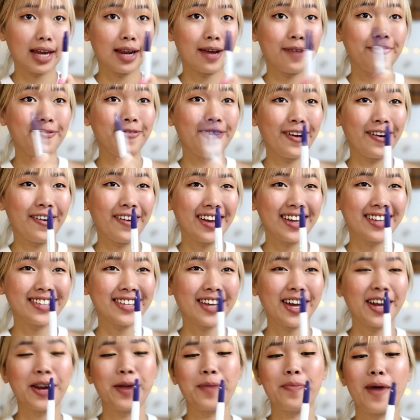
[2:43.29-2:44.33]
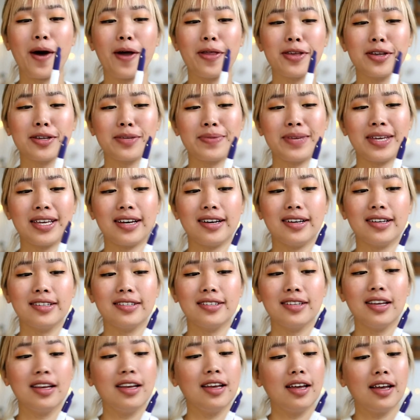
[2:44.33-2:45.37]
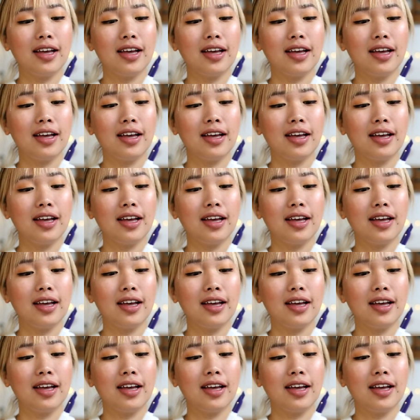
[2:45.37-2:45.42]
and I'm very excited about this because